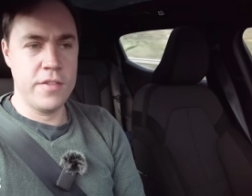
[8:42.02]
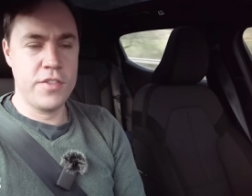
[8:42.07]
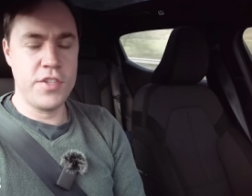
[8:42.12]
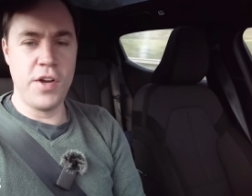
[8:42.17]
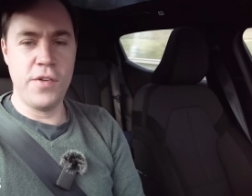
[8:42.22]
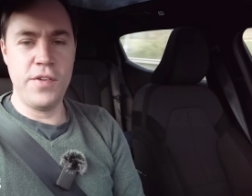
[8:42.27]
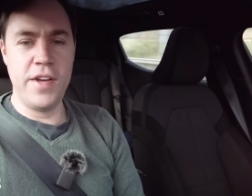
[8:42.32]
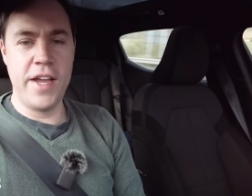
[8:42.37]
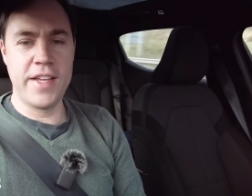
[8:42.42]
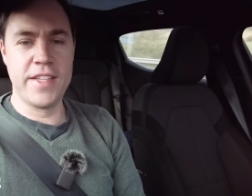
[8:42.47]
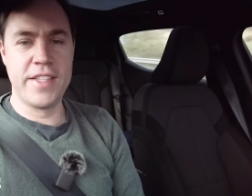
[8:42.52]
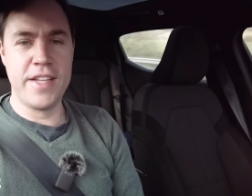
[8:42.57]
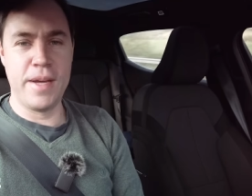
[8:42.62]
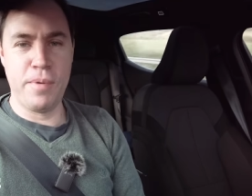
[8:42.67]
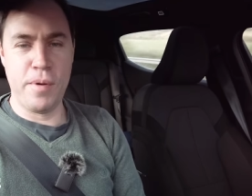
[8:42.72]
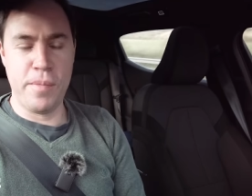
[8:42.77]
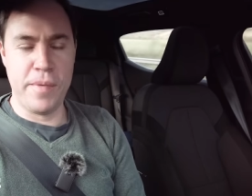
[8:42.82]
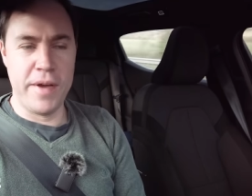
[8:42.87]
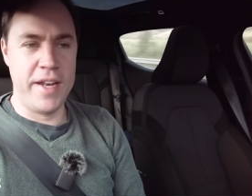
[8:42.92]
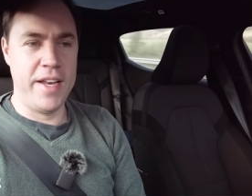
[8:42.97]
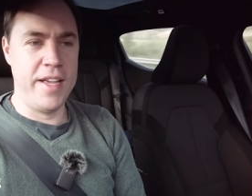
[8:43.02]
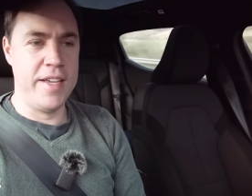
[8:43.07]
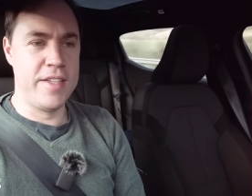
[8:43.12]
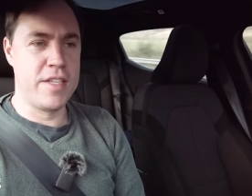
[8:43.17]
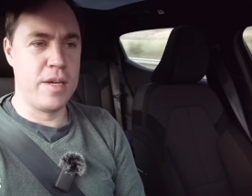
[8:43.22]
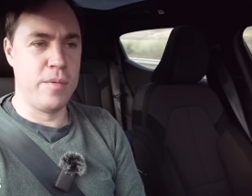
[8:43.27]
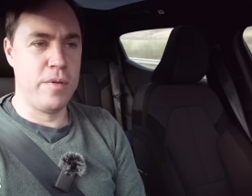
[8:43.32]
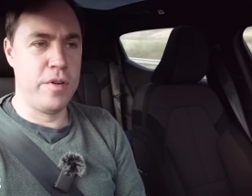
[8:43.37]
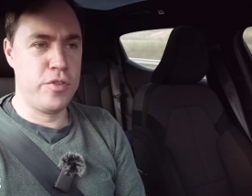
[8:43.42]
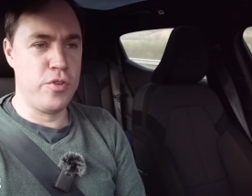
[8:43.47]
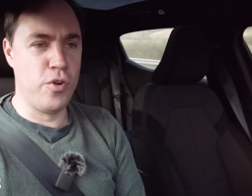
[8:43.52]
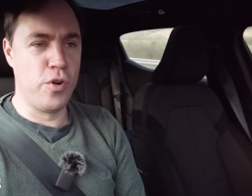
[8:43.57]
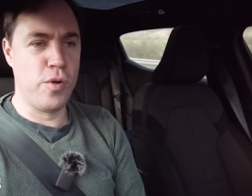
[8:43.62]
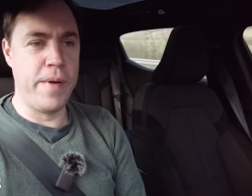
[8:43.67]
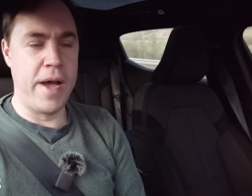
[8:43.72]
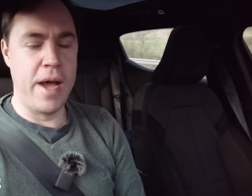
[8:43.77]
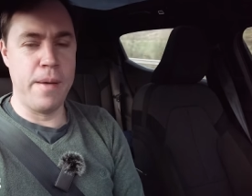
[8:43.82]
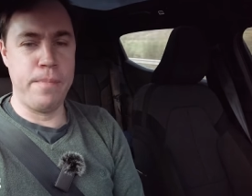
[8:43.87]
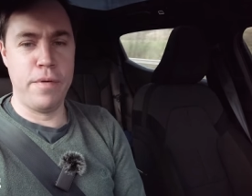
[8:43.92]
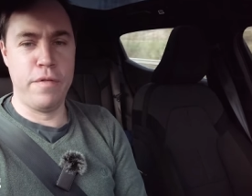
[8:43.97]
So next up on my list, I want to talk
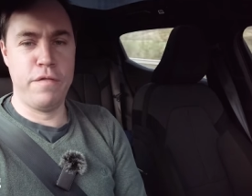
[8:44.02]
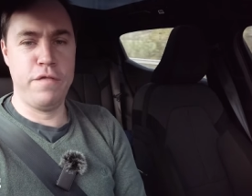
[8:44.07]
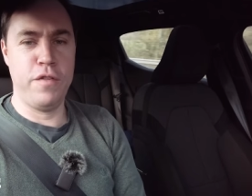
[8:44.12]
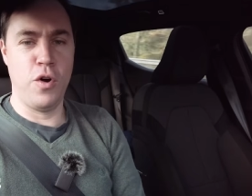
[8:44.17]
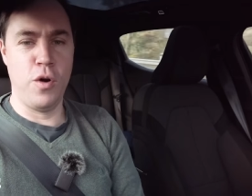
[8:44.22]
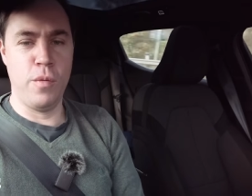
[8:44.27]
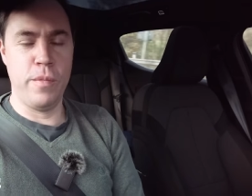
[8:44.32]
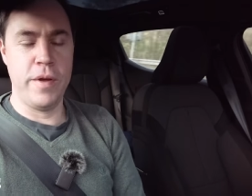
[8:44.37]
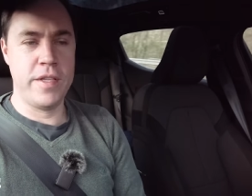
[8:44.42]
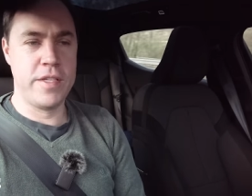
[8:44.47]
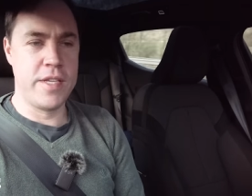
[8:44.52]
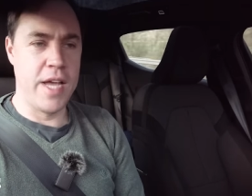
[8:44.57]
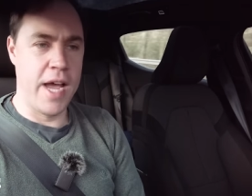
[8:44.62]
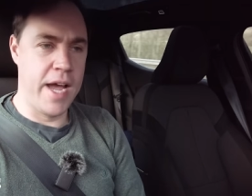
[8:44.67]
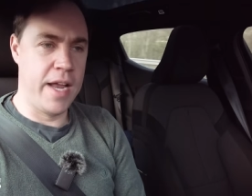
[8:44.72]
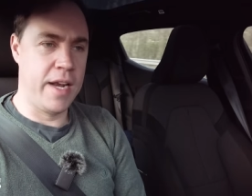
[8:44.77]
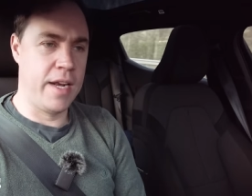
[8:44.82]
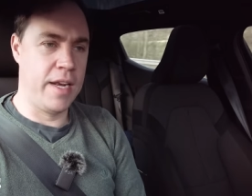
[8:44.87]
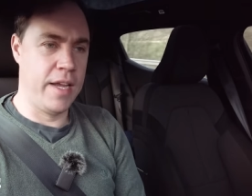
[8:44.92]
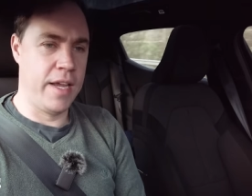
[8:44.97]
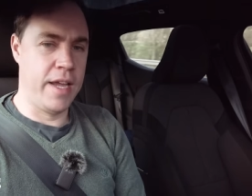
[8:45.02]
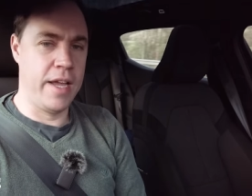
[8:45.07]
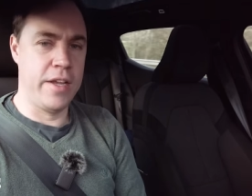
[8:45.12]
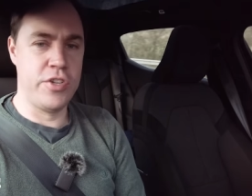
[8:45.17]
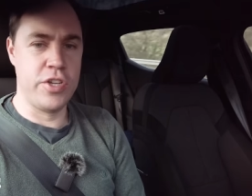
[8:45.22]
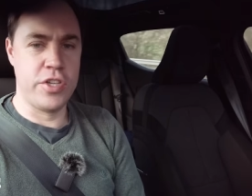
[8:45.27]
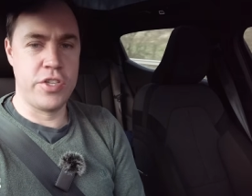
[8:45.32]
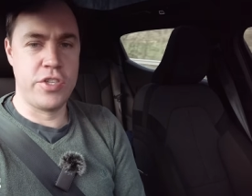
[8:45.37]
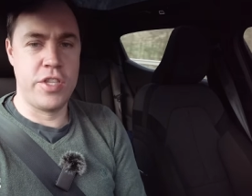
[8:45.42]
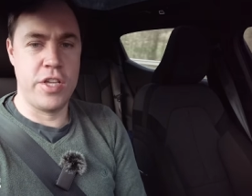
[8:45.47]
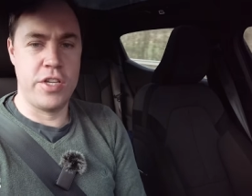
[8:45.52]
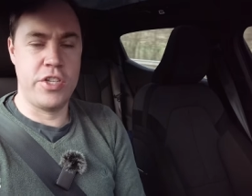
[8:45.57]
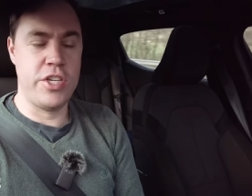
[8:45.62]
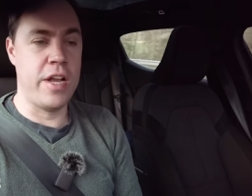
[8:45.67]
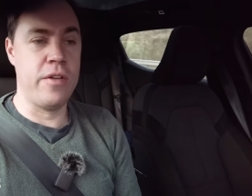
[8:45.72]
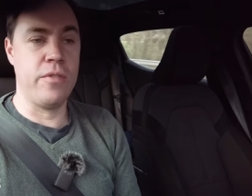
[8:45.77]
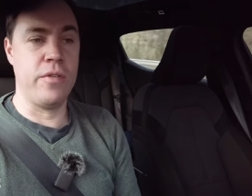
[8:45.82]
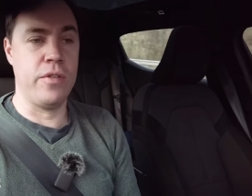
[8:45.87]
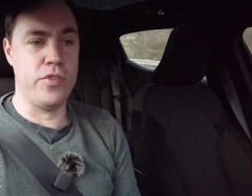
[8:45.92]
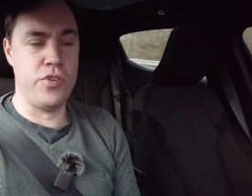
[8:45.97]
about performance, handling, and just the
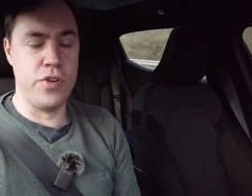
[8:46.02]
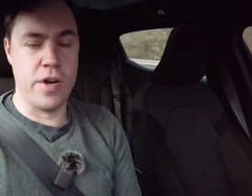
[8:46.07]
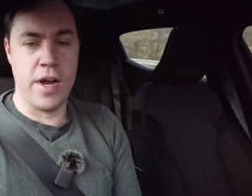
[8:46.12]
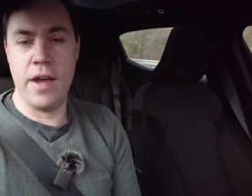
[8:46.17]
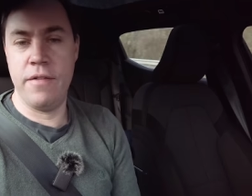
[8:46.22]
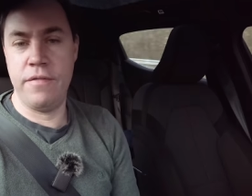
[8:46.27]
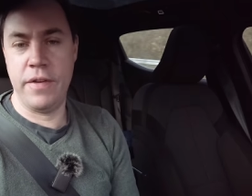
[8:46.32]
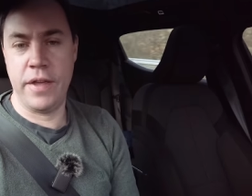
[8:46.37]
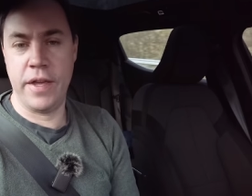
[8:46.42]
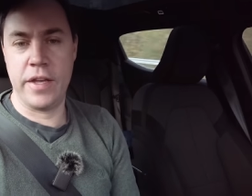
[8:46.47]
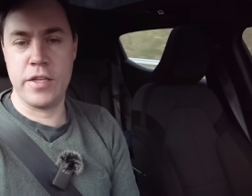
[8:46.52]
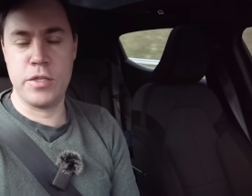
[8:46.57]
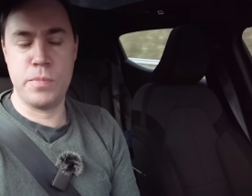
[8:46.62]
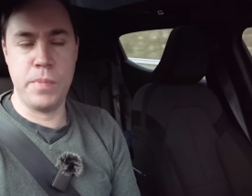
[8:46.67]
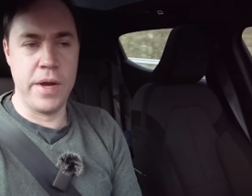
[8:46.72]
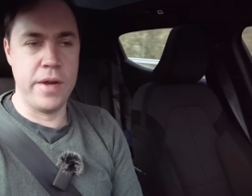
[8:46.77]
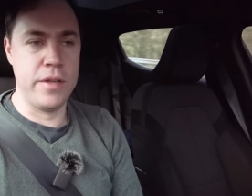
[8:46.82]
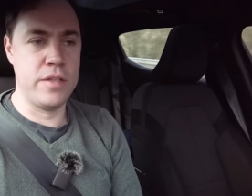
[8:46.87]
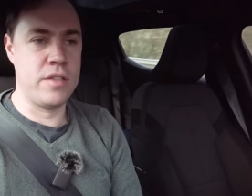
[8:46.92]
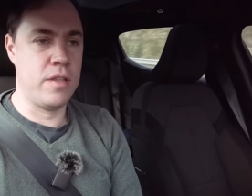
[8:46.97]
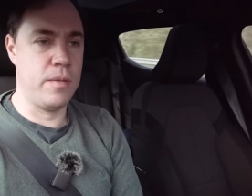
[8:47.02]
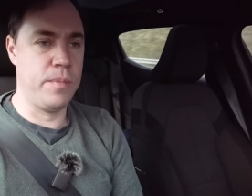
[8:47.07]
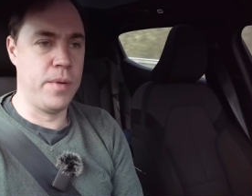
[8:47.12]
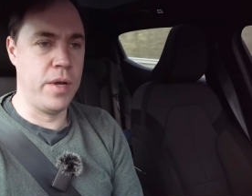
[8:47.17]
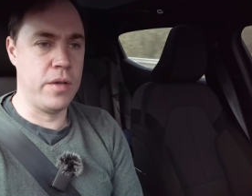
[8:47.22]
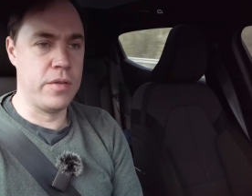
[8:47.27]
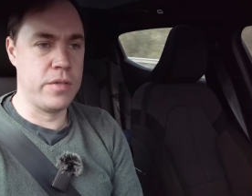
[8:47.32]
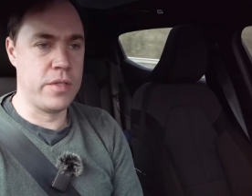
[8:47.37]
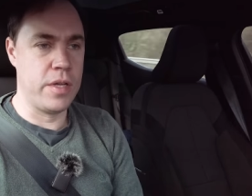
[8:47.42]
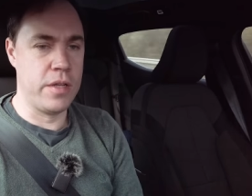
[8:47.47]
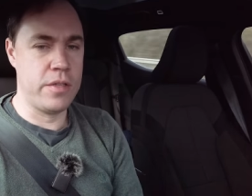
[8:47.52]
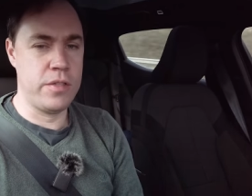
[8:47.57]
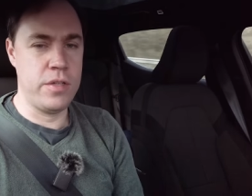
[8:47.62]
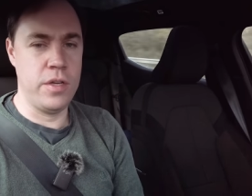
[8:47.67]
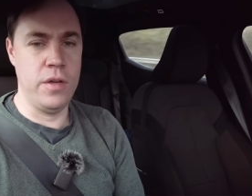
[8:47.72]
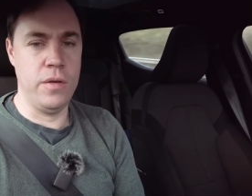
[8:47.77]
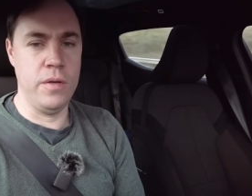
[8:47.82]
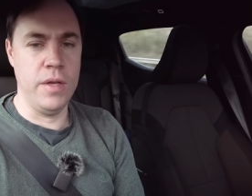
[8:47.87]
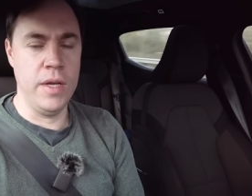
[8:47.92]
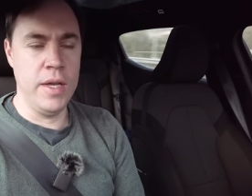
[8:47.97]
general driving experience of the Polestar
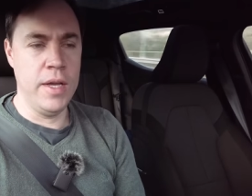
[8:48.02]
two.